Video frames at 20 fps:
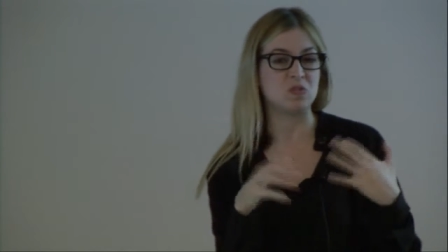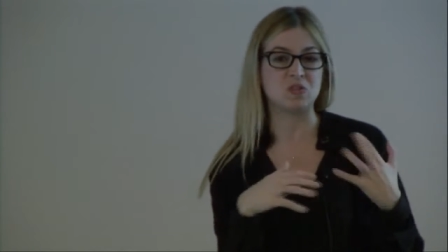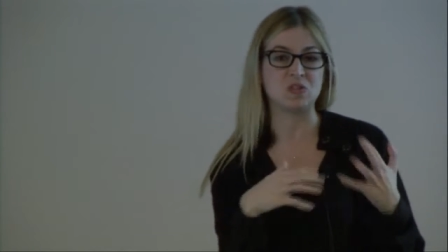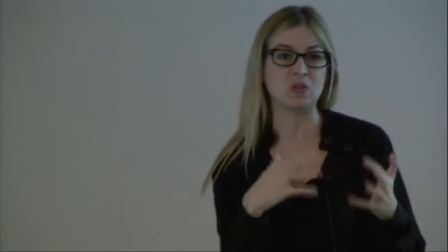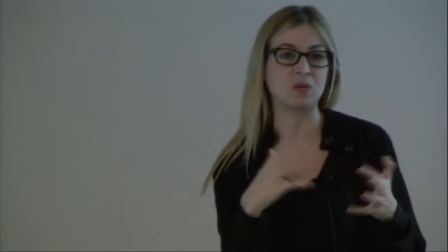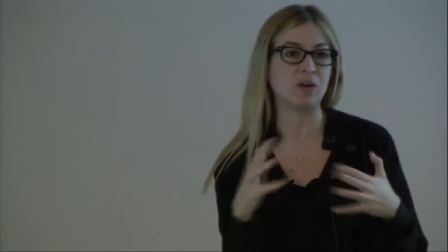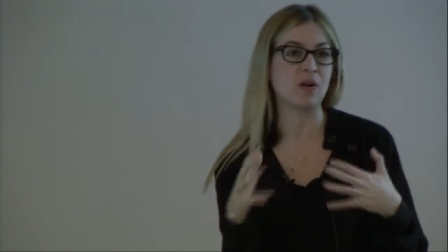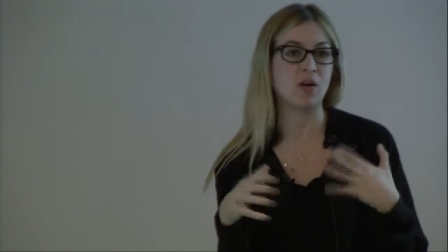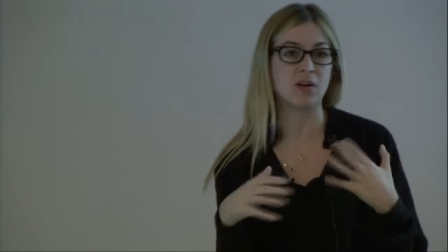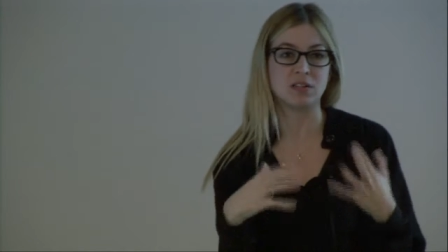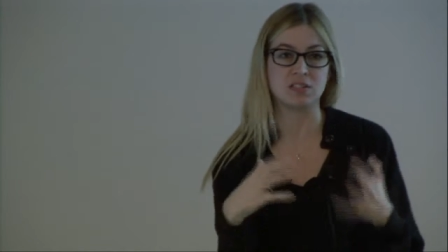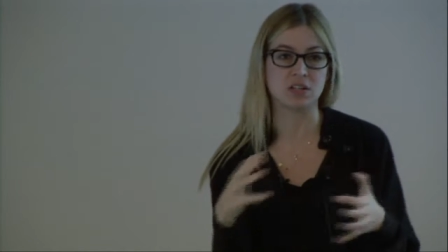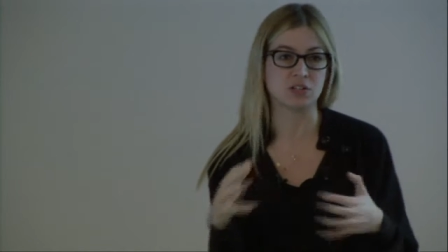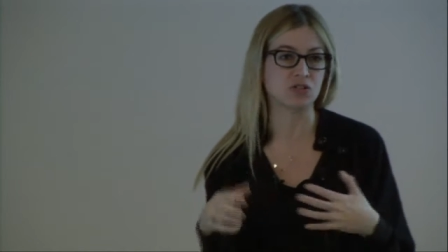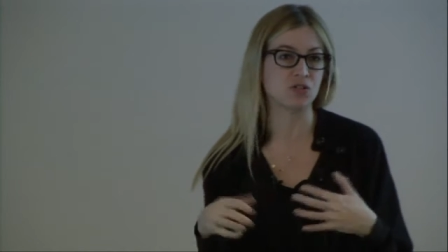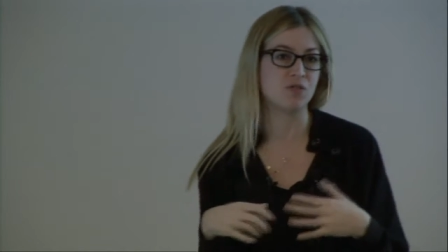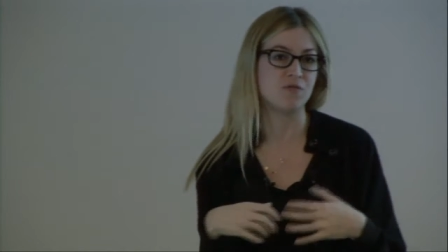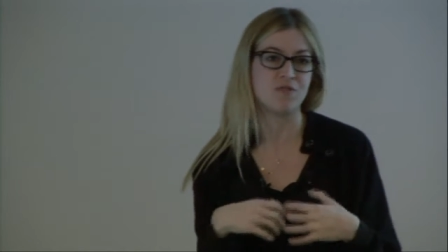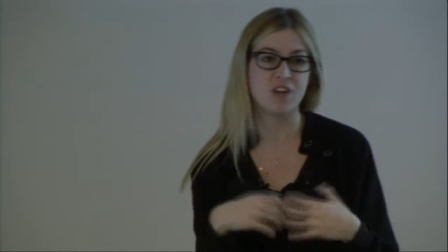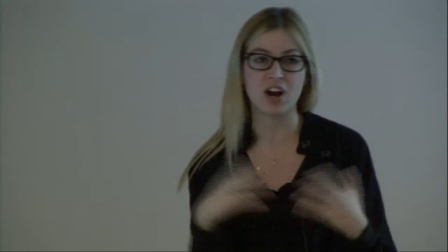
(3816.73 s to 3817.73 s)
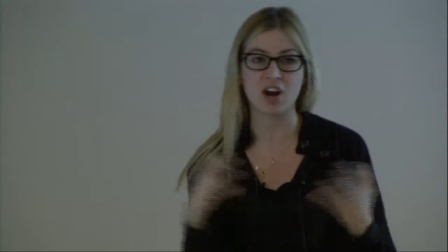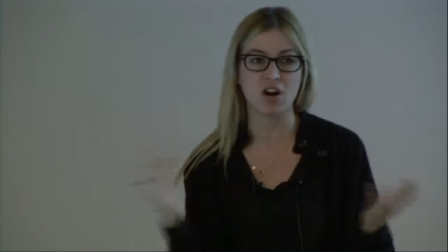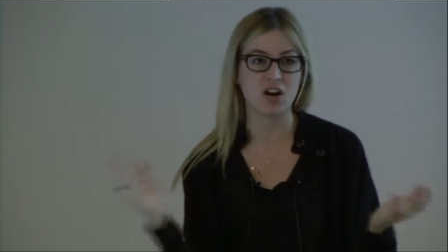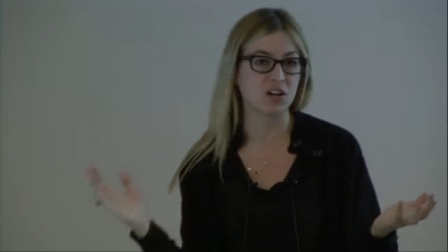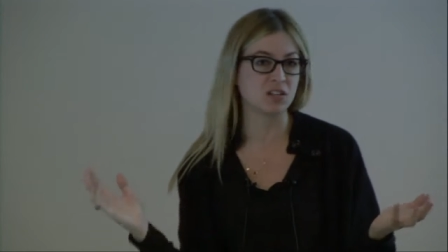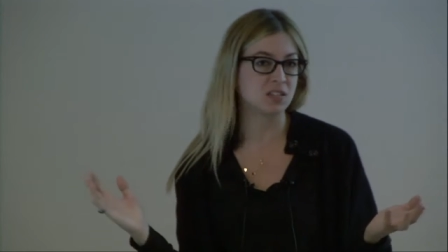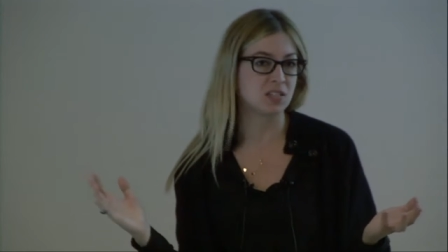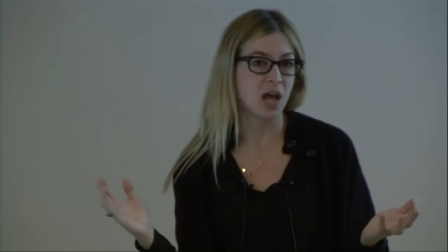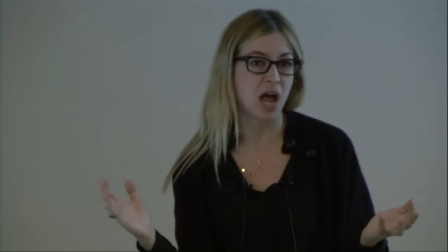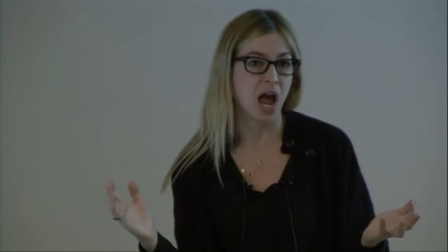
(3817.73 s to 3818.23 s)
doing architecture and fine
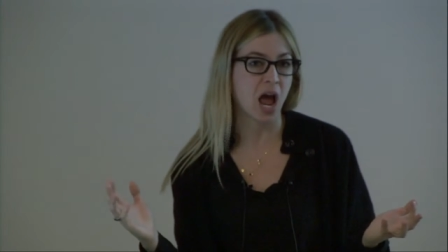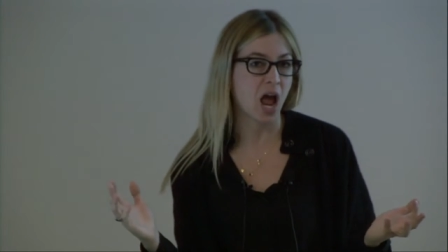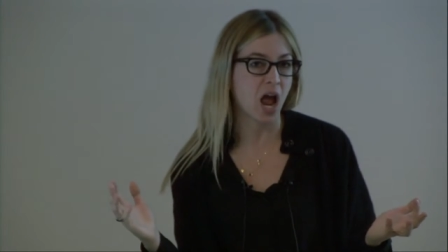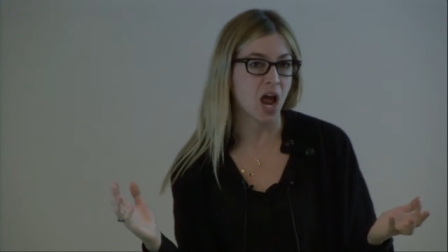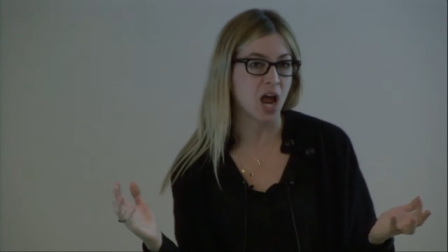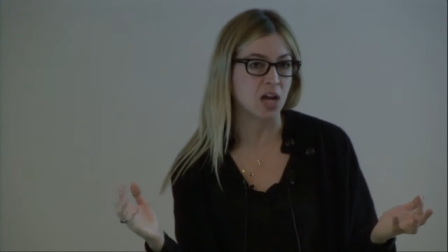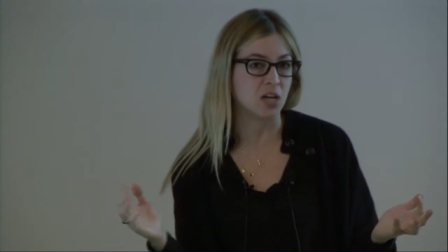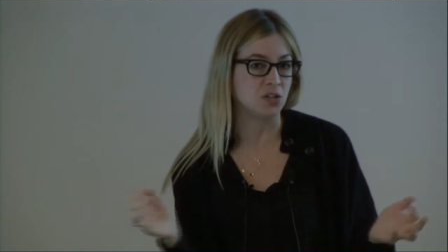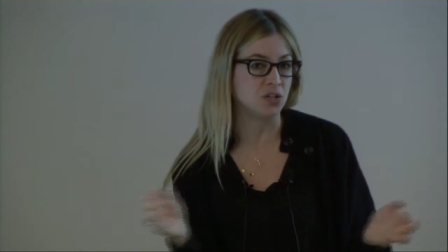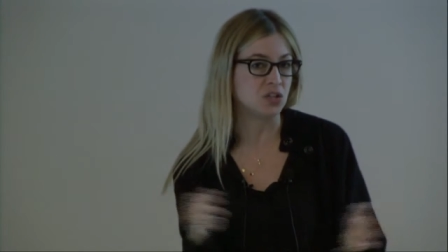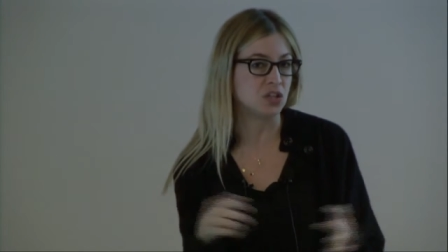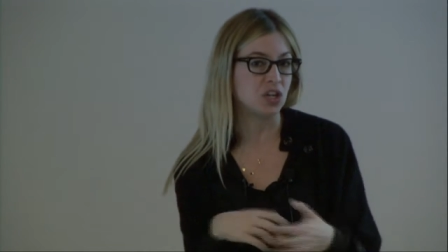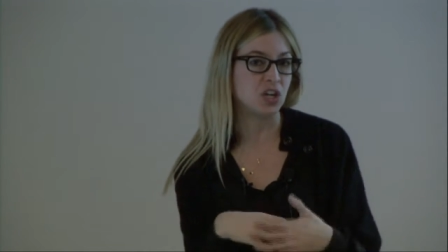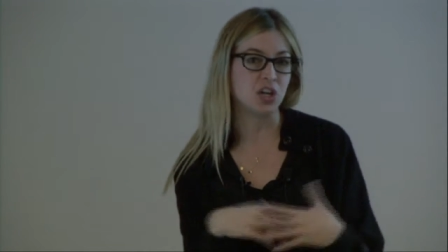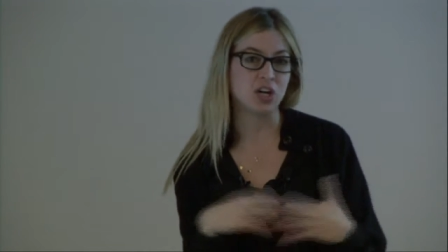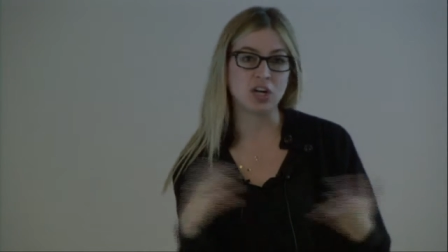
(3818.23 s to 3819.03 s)
arts and